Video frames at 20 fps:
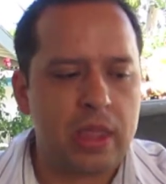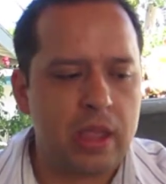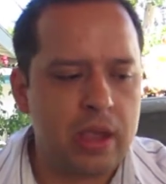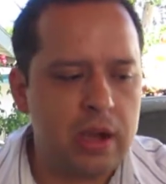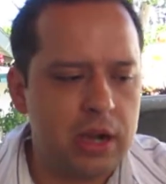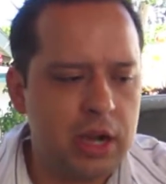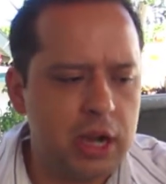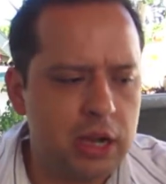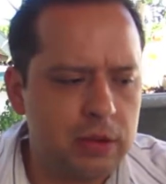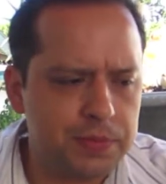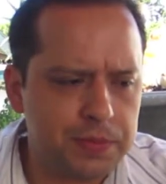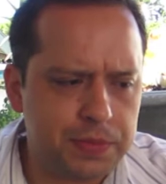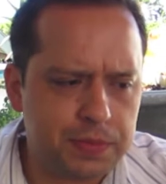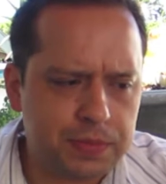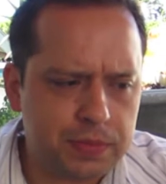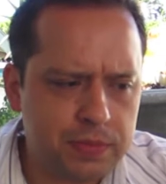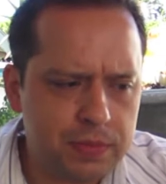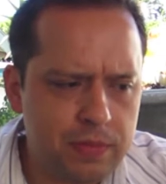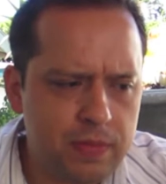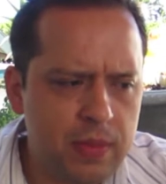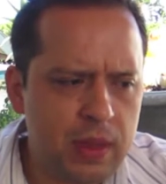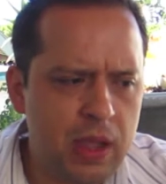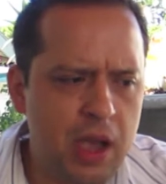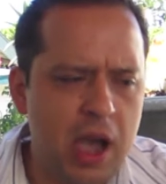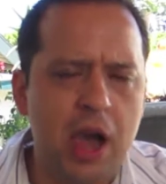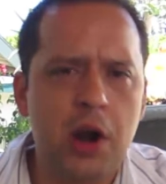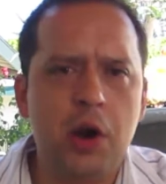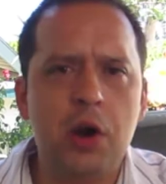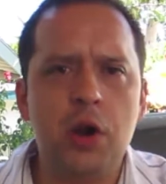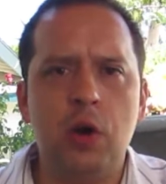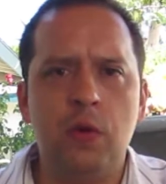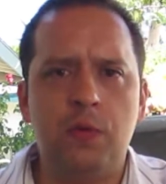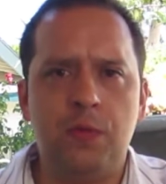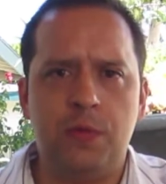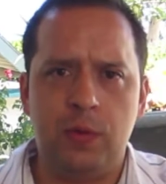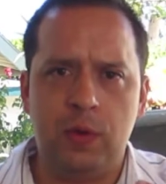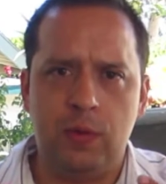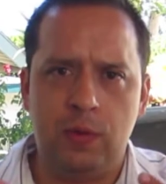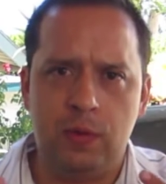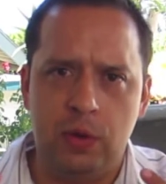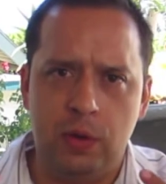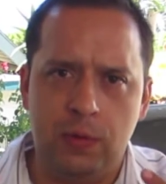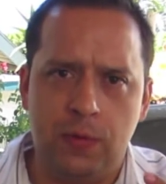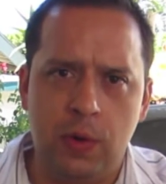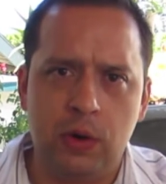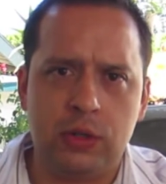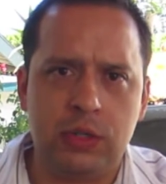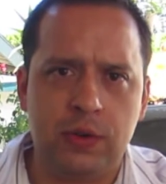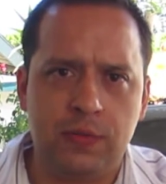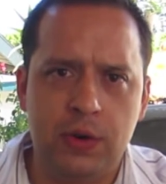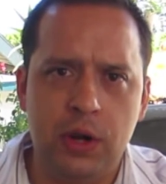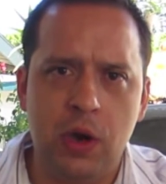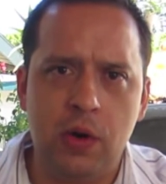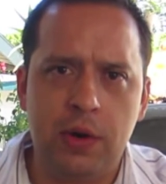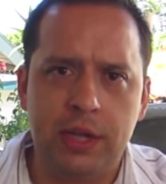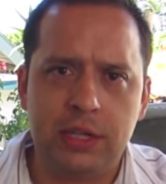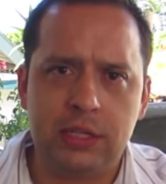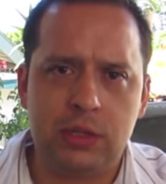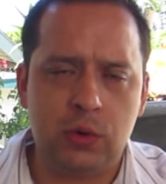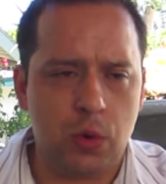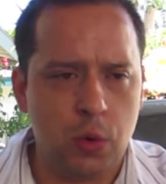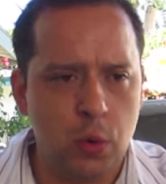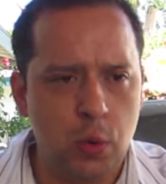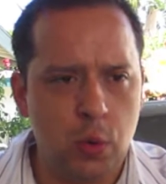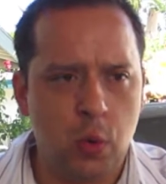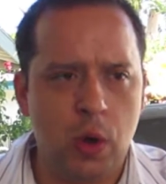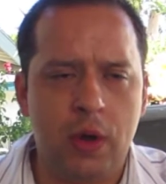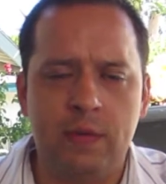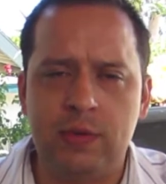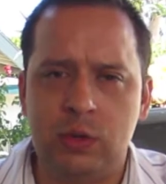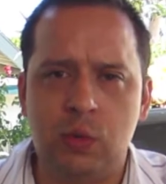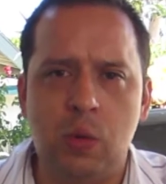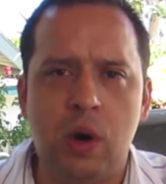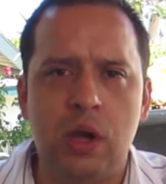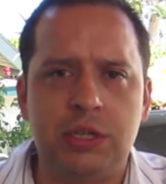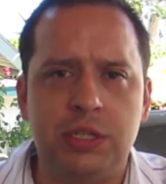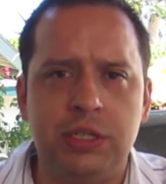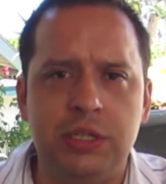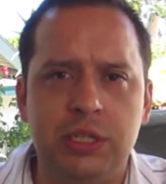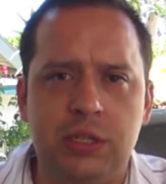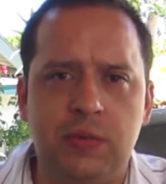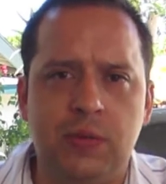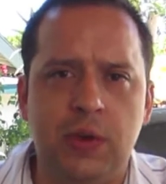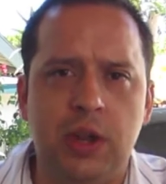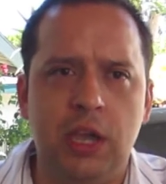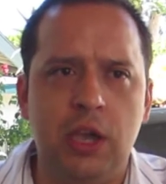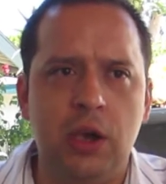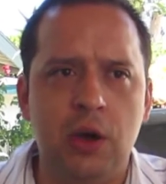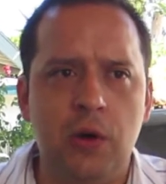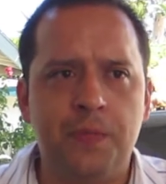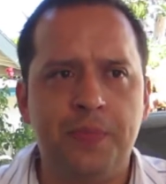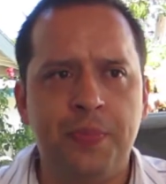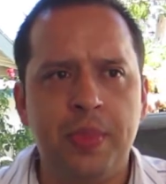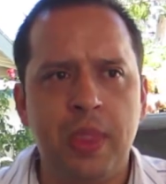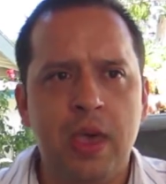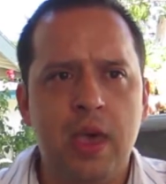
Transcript: I don't know if you folks have noticed, or whoever's watching this video,